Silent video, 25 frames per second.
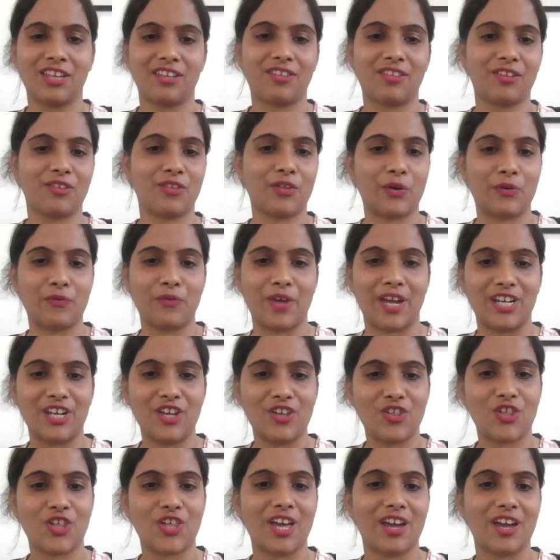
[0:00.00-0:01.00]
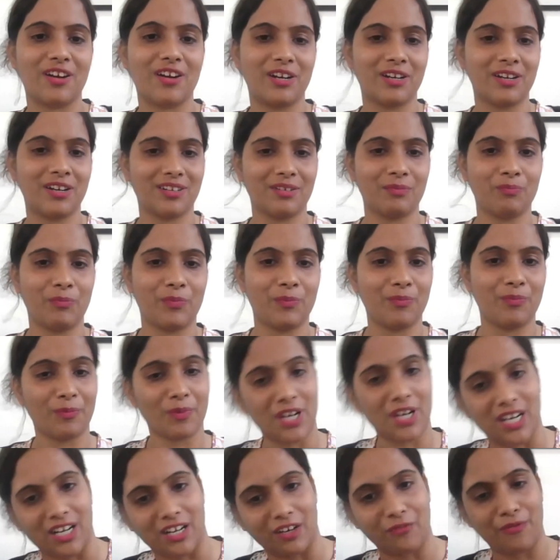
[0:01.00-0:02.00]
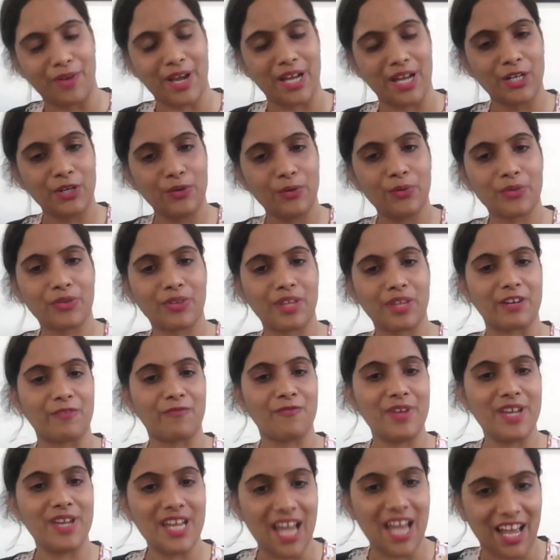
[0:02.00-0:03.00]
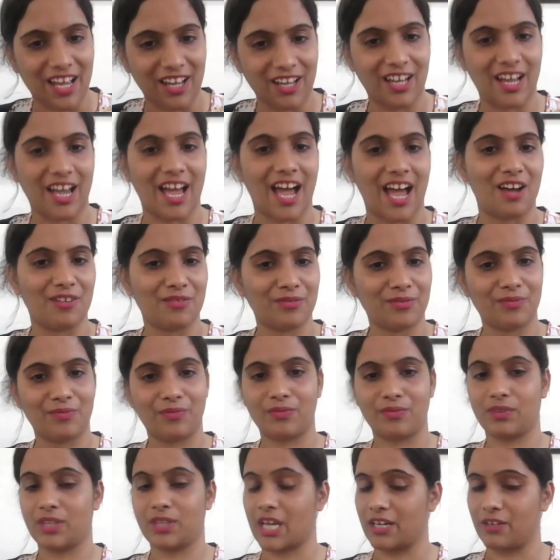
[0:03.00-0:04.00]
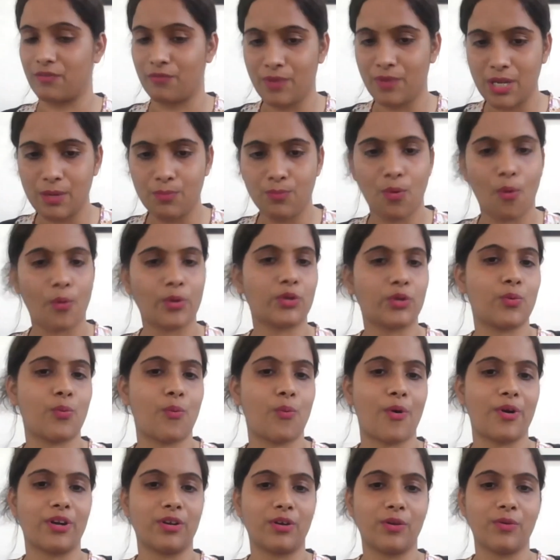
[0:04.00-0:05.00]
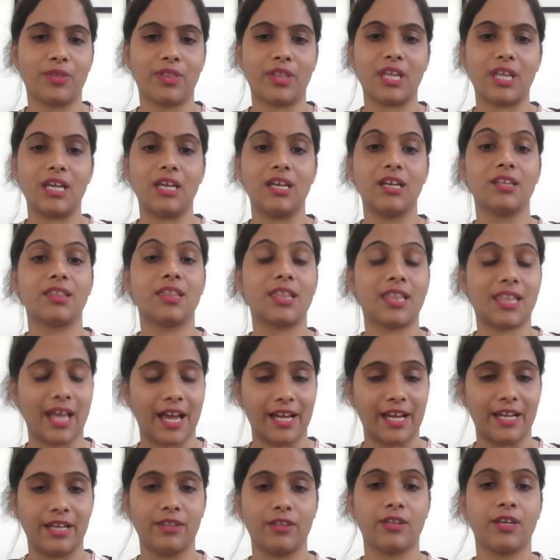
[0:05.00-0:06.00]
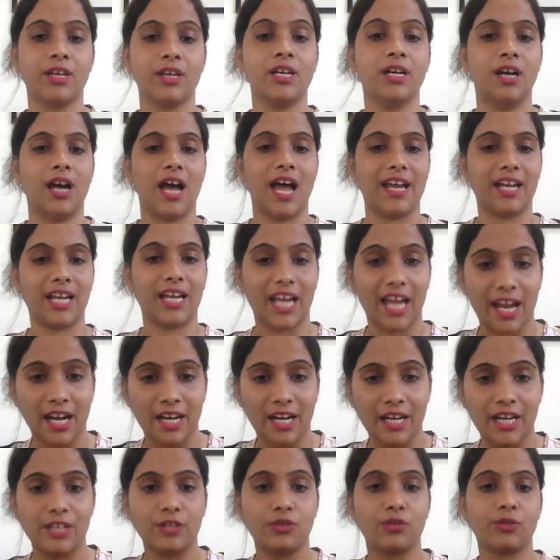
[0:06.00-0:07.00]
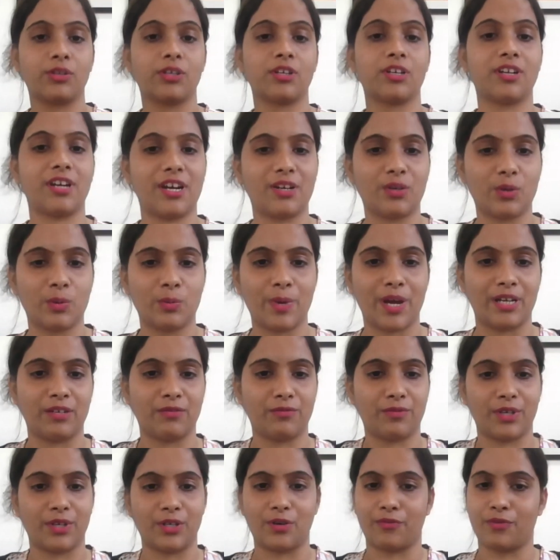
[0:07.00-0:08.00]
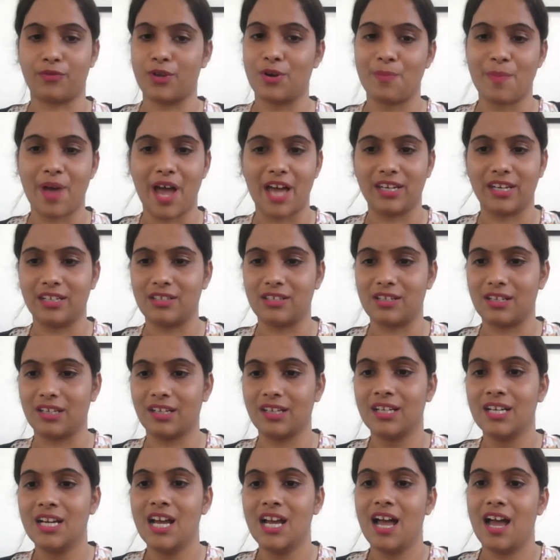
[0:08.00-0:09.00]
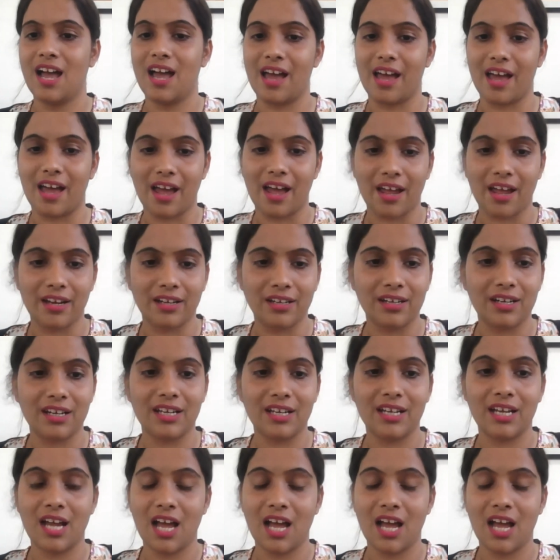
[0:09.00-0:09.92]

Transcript: this is a very shared values that we have, that we both want to see science aiding to the greater benefit of humanity. And